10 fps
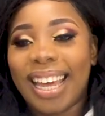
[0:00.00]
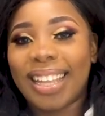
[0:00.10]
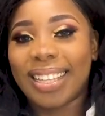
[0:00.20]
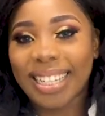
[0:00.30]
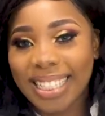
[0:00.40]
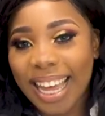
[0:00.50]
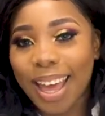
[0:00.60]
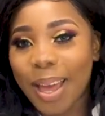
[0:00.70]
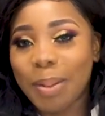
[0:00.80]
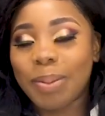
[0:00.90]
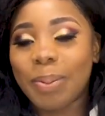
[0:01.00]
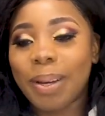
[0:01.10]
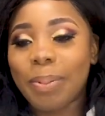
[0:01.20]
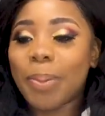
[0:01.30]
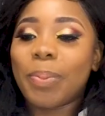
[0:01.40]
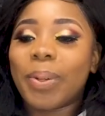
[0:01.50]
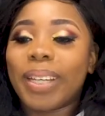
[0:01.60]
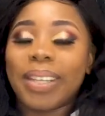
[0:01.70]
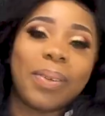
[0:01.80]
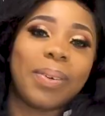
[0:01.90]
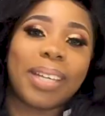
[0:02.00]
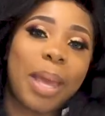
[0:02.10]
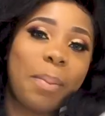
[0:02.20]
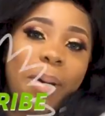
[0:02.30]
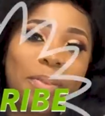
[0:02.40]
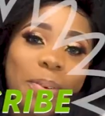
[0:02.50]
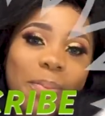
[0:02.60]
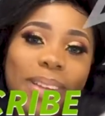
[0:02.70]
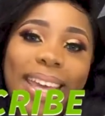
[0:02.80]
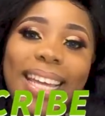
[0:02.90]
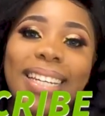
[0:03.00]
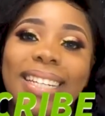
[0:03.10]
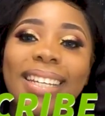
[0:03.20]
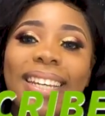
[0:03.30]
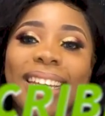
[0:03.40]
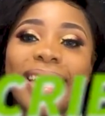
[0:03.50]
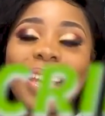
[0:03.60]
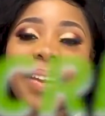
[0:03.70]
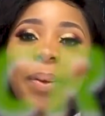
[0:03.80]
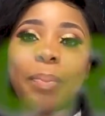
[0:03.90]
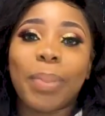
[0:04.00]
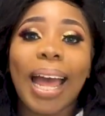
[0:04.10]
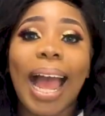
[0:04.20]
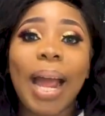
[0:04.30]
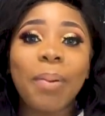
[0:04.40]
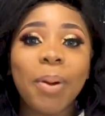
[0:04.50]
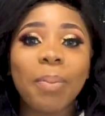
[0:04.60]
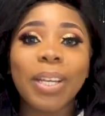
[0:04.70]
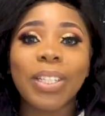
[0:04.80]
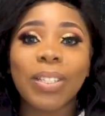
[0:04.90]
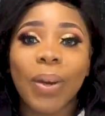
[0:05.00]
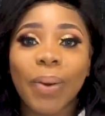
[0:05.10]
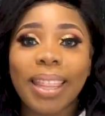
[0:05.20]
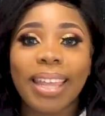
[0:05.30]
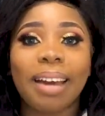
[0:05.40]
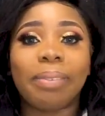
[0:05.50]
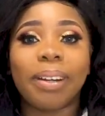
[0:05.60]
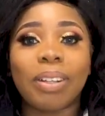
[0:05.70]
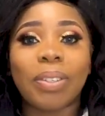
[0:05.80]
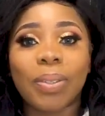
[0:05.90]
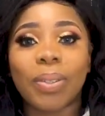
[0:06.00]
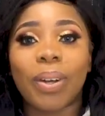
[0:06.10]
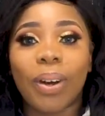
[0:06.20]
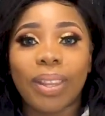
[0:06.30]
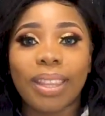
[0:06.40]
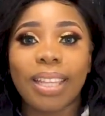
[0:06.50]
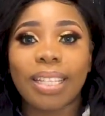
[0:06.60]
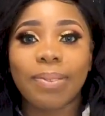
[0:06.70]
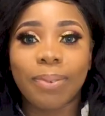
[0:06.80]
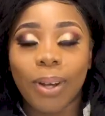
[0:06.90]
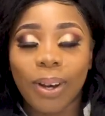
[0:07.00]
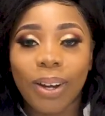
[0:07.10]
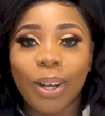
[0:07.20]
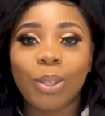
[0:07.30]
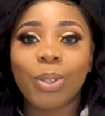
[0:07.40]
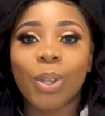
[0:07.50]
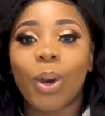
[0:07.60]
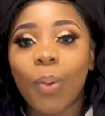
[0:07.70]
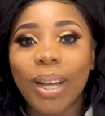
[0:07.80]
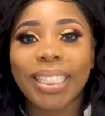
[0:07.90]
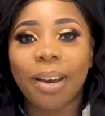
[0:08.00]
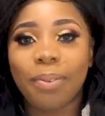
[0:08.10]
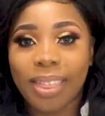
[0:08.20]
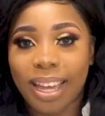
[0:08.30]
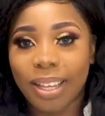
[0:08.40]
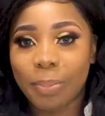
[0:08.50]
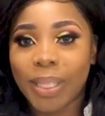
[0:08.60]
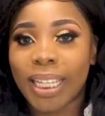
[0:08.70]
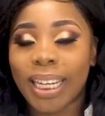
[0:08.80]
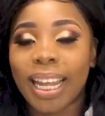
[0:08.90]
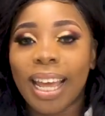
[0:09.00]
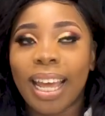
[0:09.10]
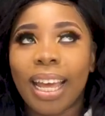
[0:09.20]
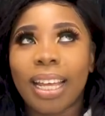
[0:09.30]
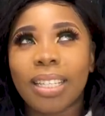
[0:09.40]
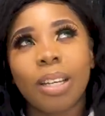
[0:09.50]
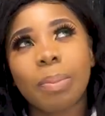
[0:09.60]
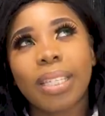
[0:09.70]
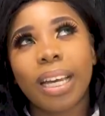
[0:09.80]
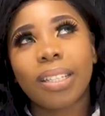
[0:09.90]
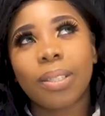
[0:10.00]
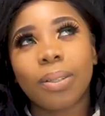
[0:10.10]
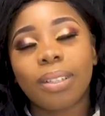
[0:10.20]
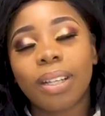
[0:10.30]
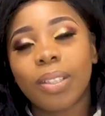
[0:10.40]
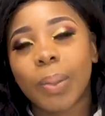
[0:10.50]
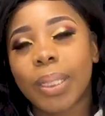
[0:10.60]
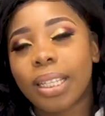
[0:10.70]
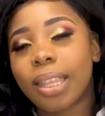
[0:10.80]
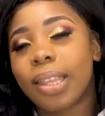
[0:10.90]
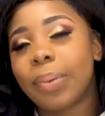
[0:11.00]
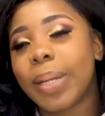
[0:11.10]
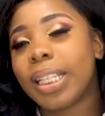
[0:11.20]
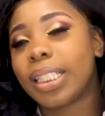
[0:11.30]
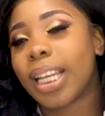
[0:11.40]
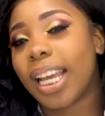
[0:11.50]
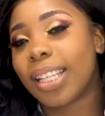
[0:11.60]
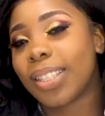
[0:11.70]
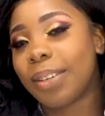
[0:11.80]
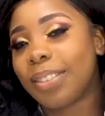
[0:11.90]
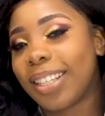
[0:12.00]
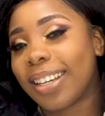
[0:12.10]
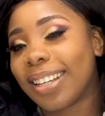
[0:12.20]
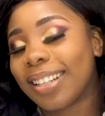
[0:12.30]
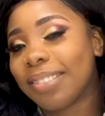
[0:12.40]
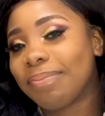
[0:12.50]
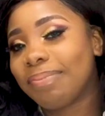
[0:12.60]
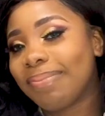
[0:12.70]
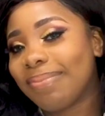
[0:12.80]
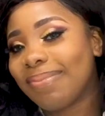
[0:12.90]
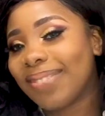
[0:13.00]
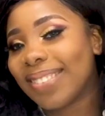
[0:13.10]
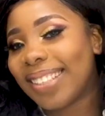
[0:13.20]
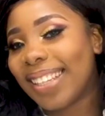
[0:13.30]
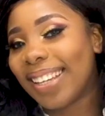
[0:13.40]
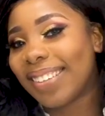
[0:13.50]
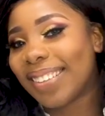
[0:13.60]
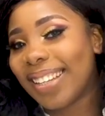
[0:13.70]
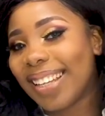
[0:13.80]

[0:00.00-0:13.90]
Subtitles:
a lot of times, but people, you know, came out for me and, you know, but I will be showing that very soon on this vlog. So watch out for that. You'll be seeing, it's going to be titled 23 Shades of Chika, you know?